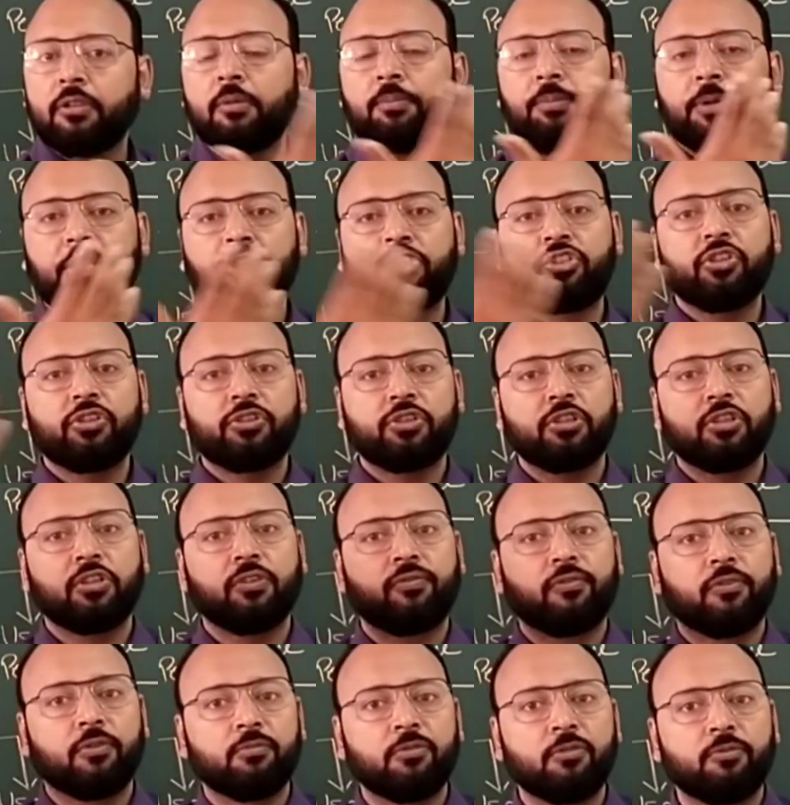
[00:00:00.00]
The pictures in
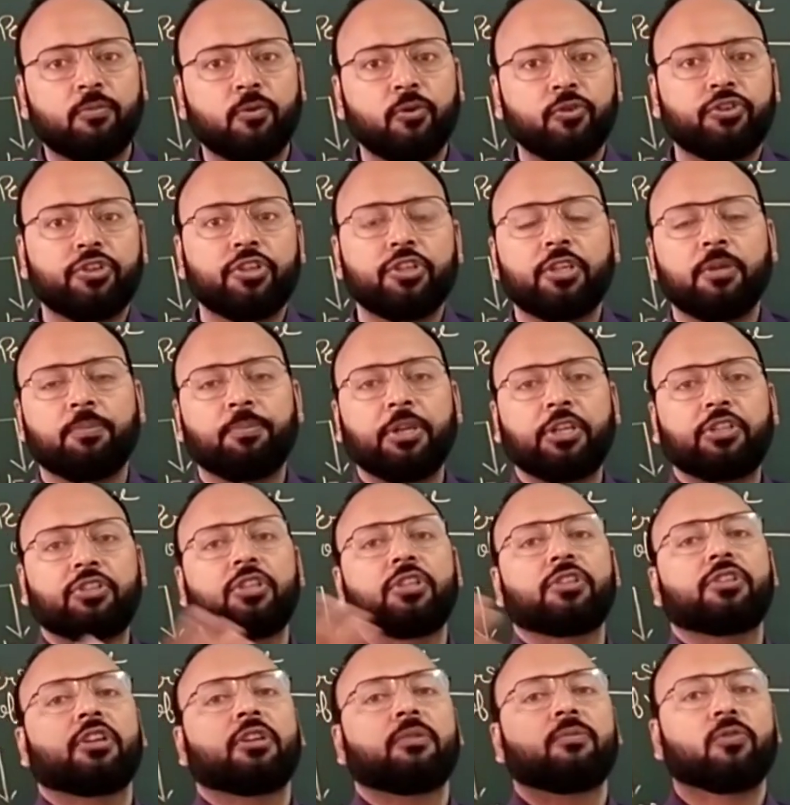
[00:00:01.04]
the form of motion, the
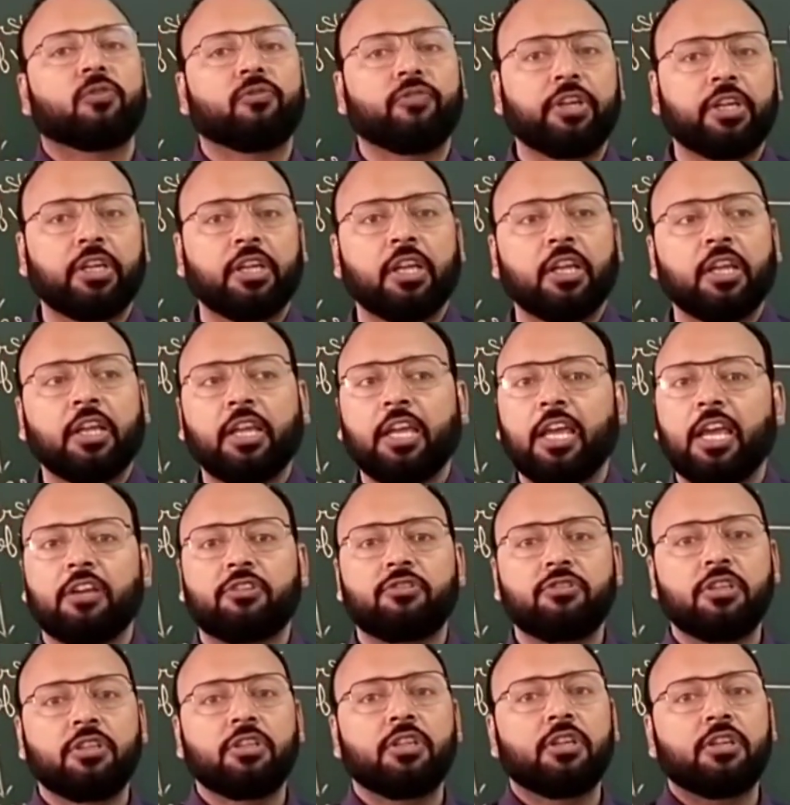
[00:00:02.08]
pictures are moving.
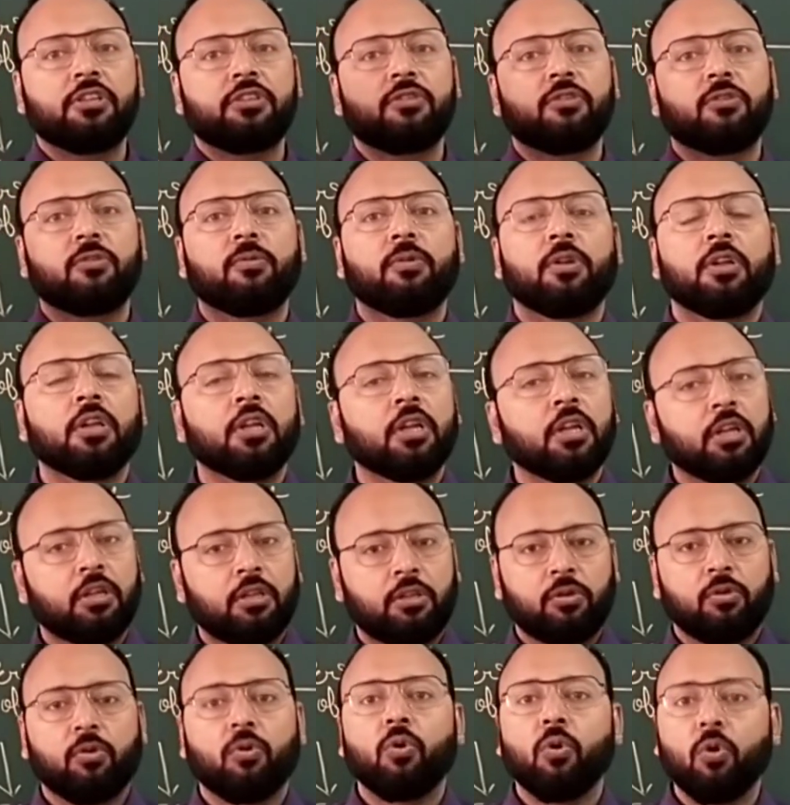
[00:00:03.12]
Actually, there is
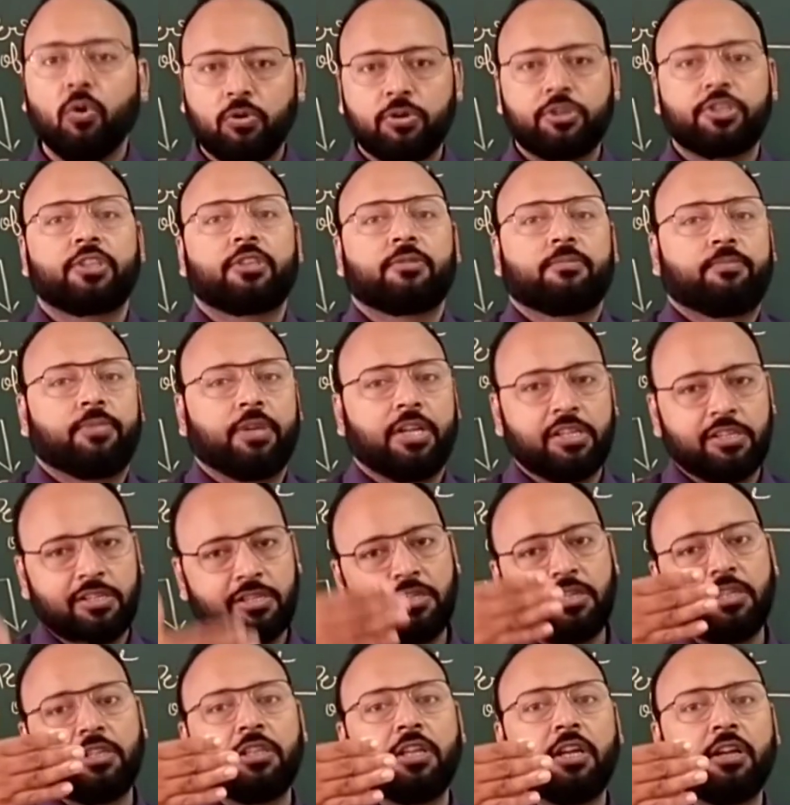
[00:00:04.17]
no horse
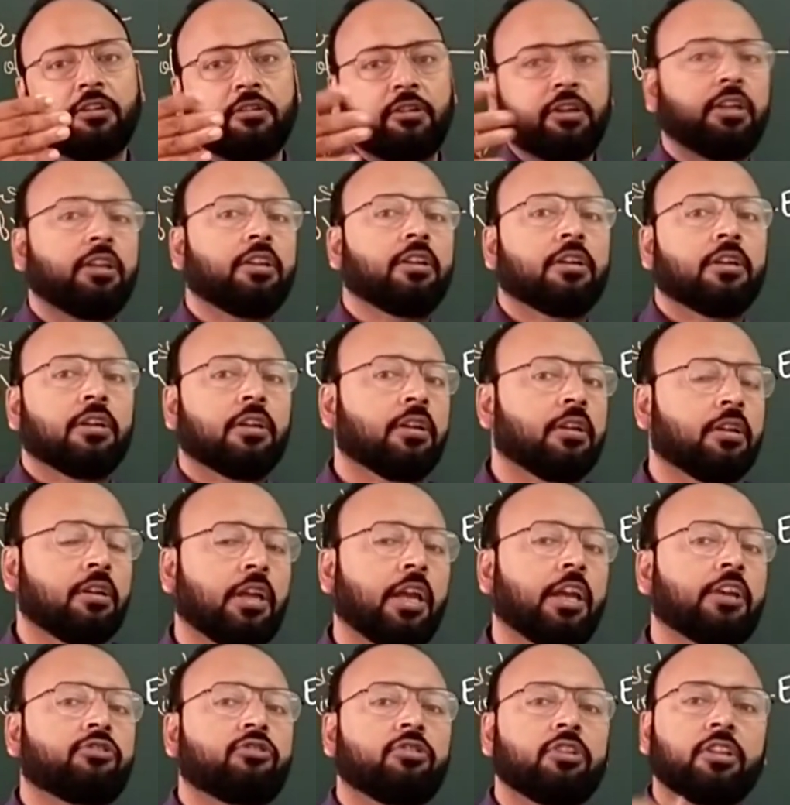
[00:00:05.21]
present in that reel.
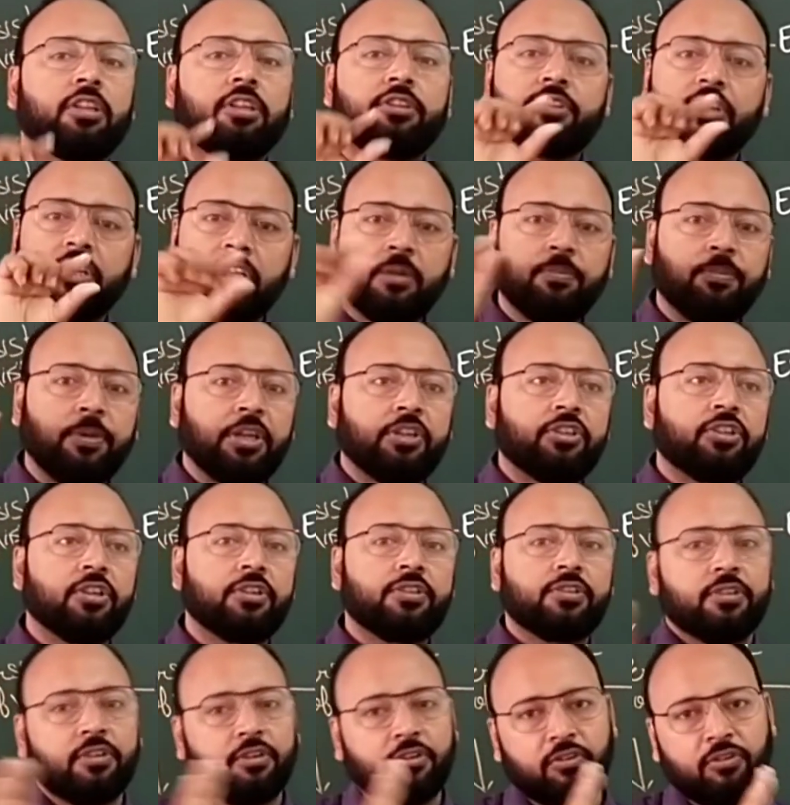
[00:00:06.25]
Actually, these are the
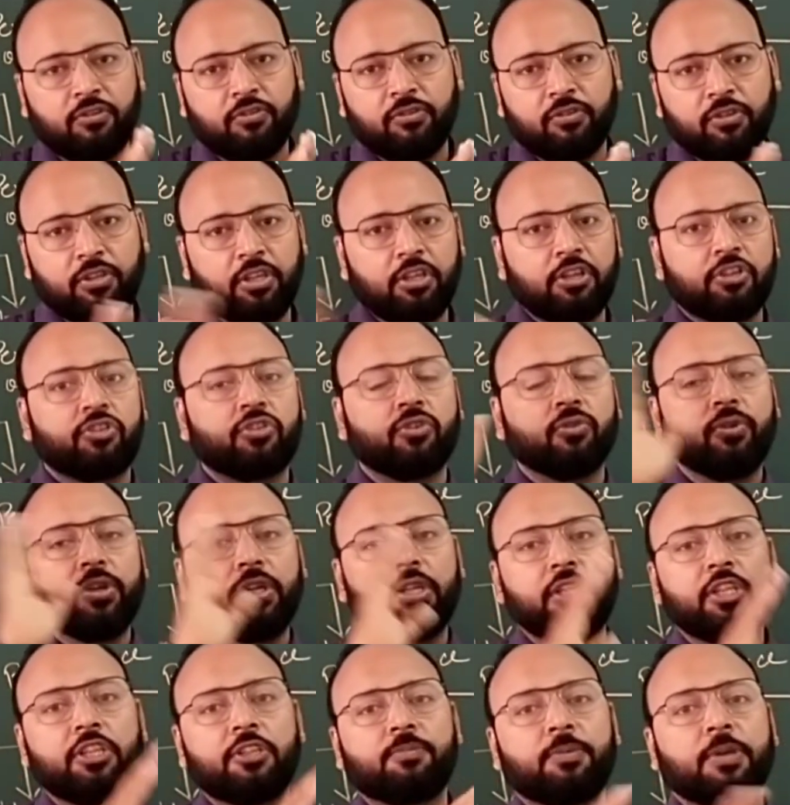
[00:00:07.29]
pictures. They are
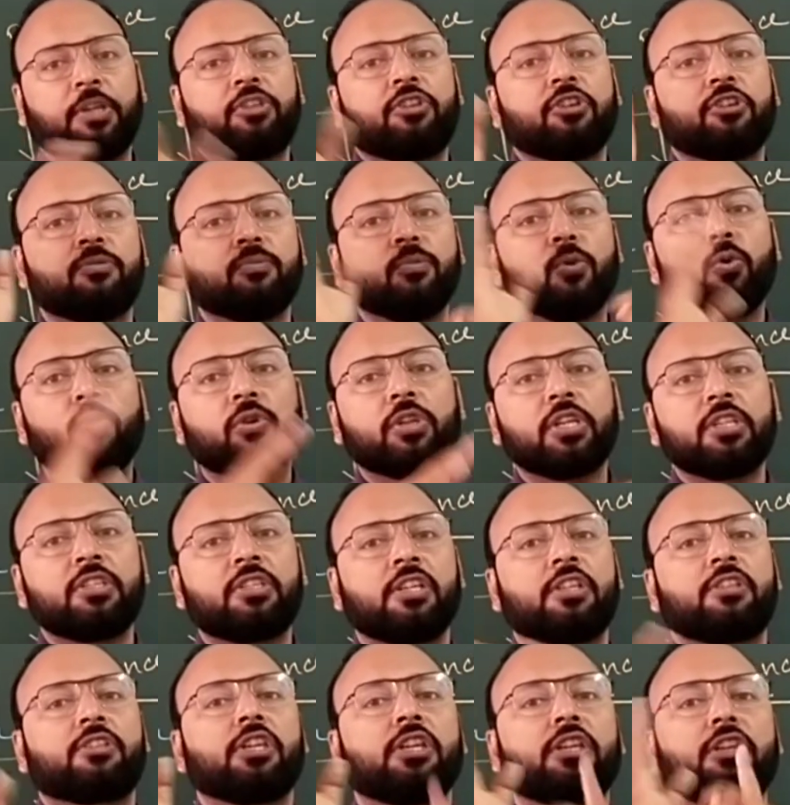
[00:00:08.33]
showing these pictures more than
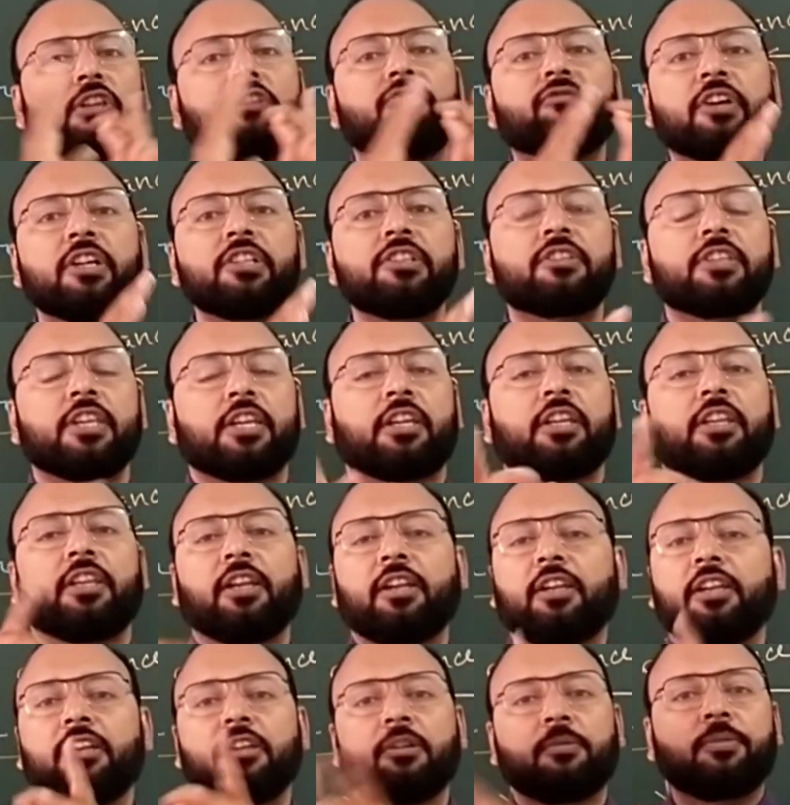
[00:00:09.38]
16 in 1 second,
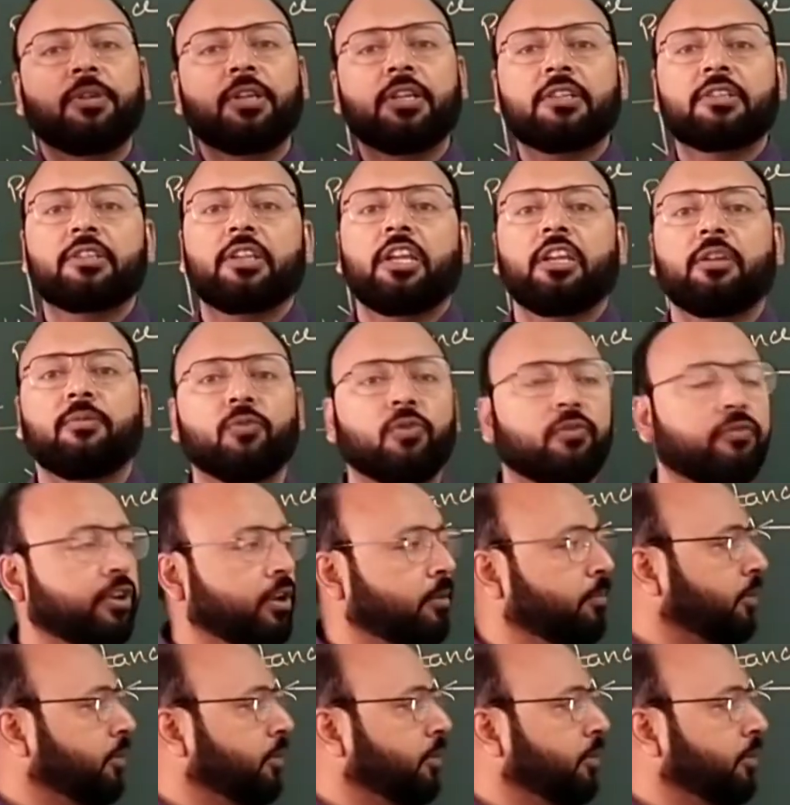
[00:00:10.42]
and it appears like moving